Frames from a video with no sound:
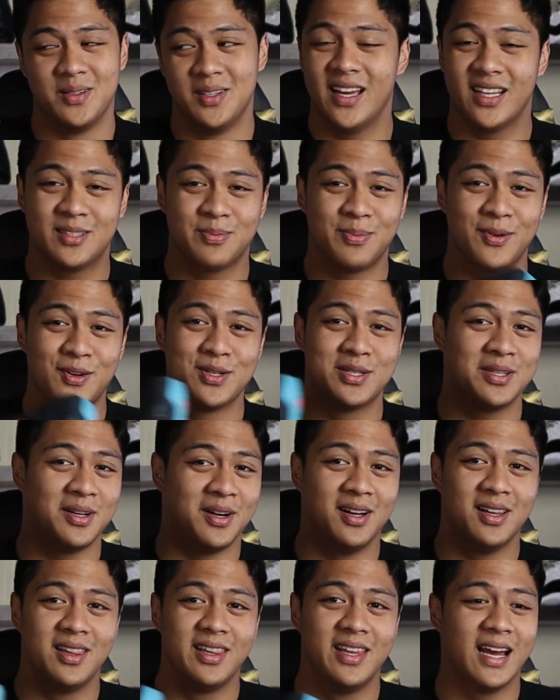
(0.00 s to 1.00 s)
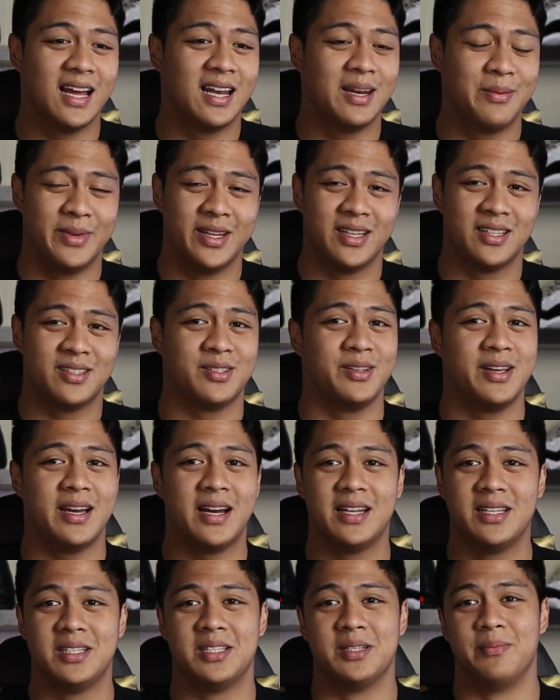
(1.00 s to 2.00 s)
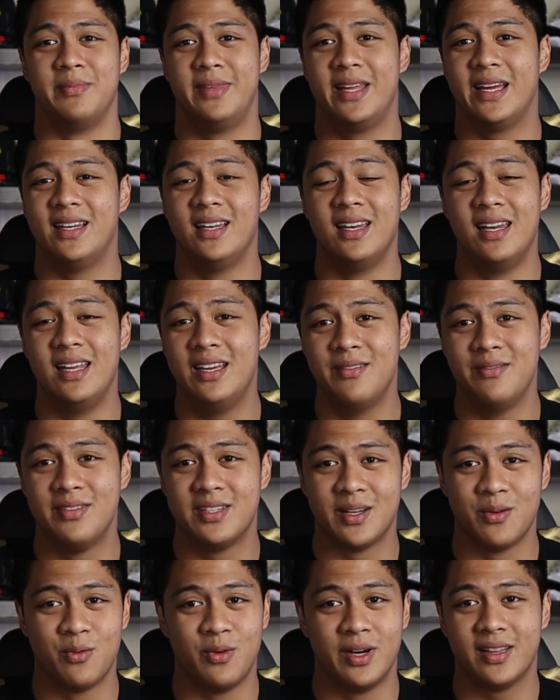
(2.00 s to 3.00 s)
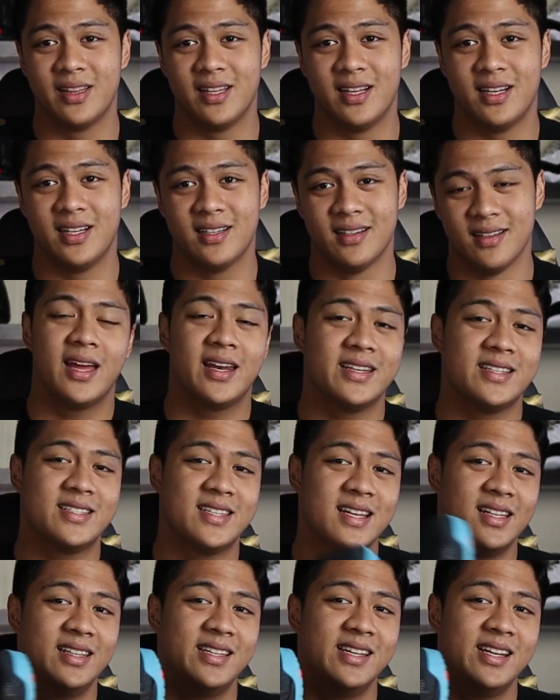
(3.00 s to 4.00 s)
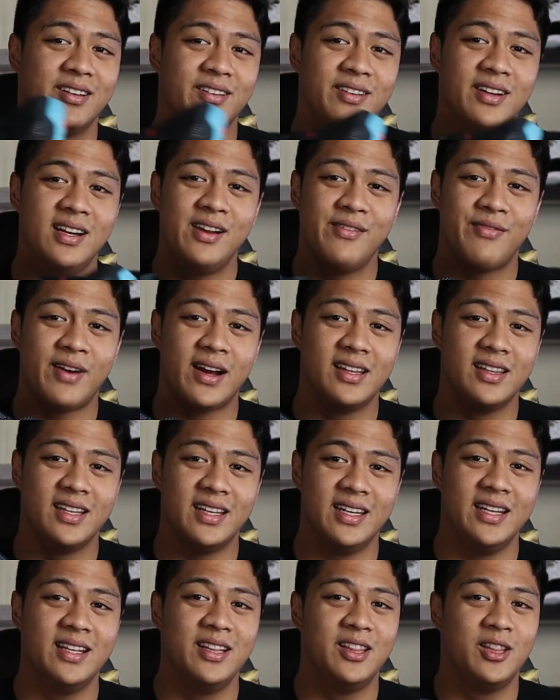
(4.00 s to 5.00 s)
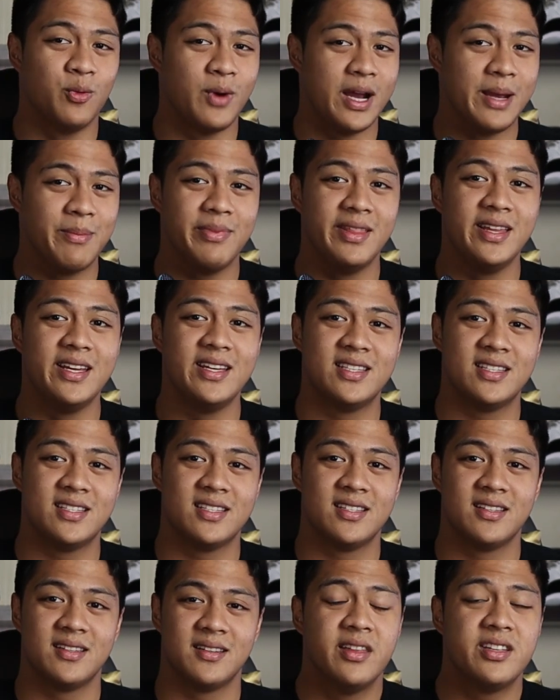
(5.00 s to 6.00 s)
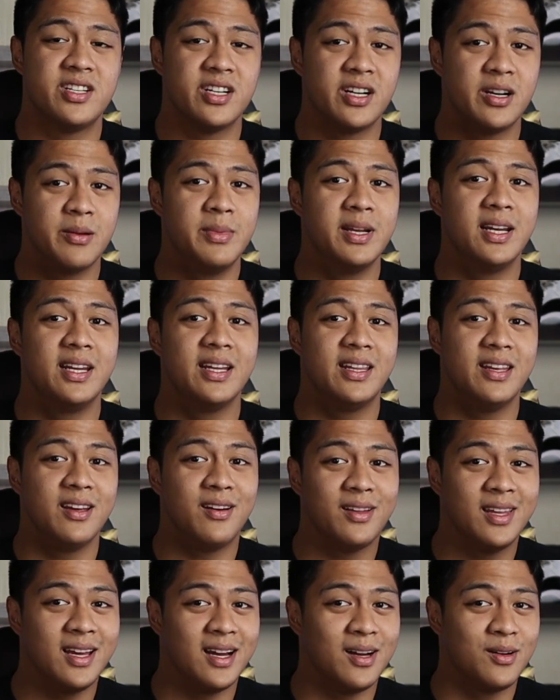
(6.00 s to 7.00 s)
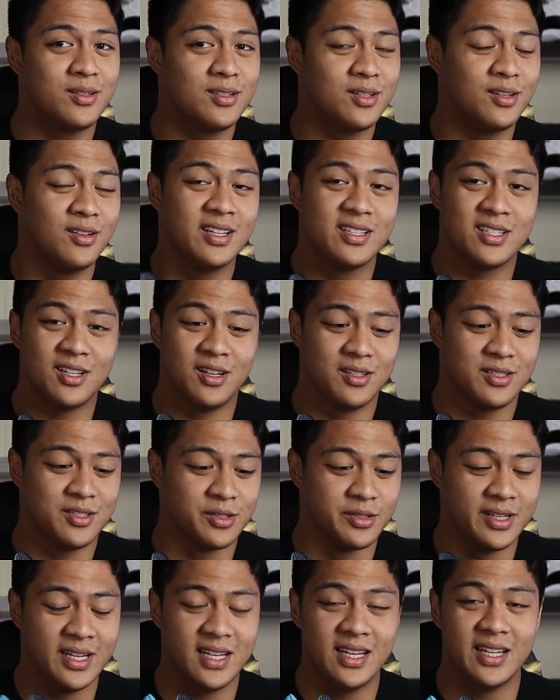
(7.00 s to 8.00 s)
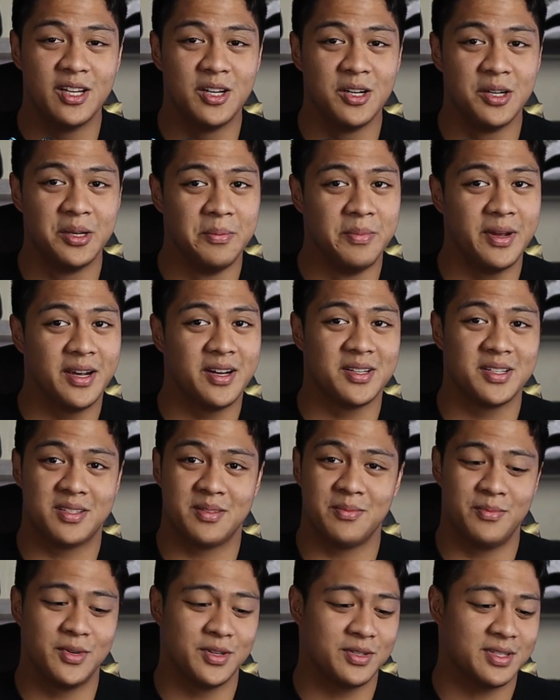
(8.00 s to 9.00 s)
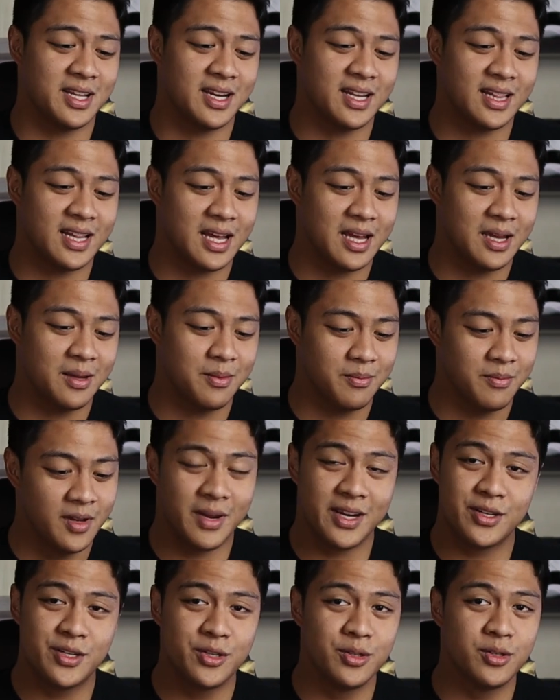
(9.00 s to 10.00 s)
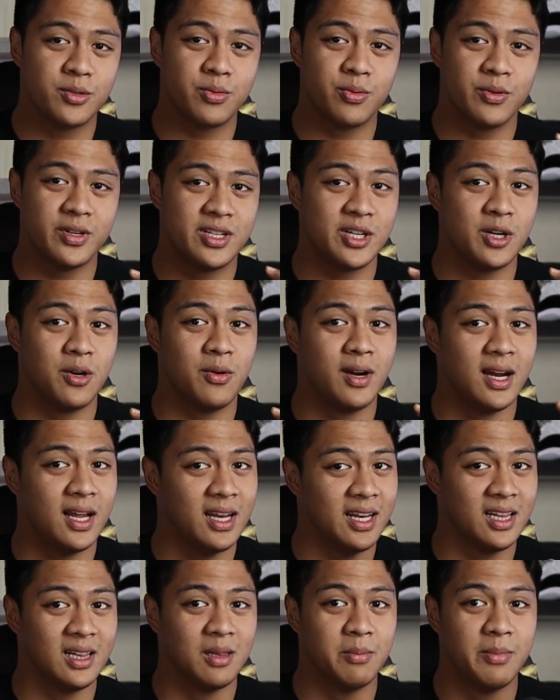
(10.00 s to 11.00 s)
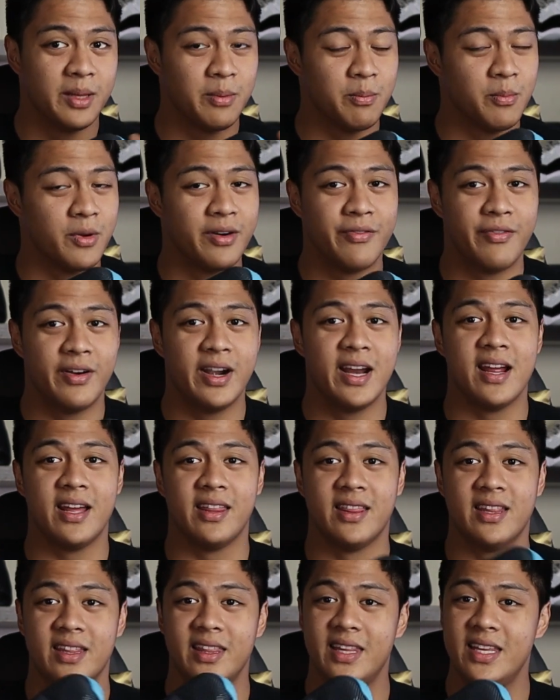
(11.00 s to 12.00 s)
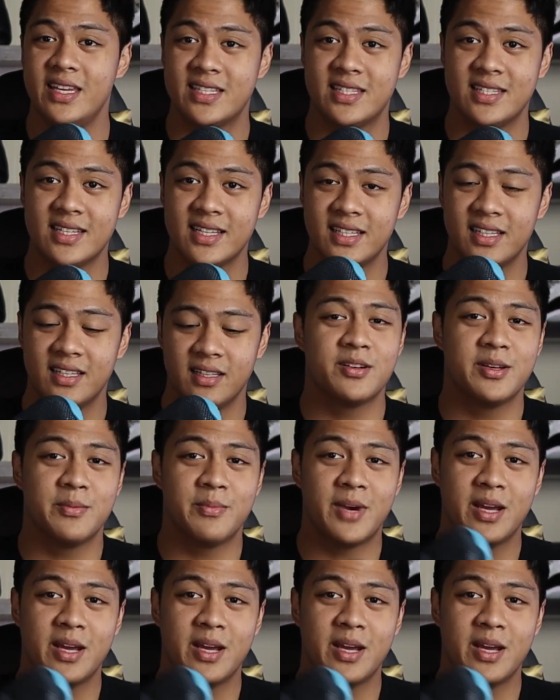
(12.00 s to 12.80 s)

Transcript: exposed to all the elements, so you had some dead leaves and whatnot, and I still didn't really find the need to wipe these. The durability on the outsole is also really good because most of the time, my shoes would show a little bit more fraying than these did. So in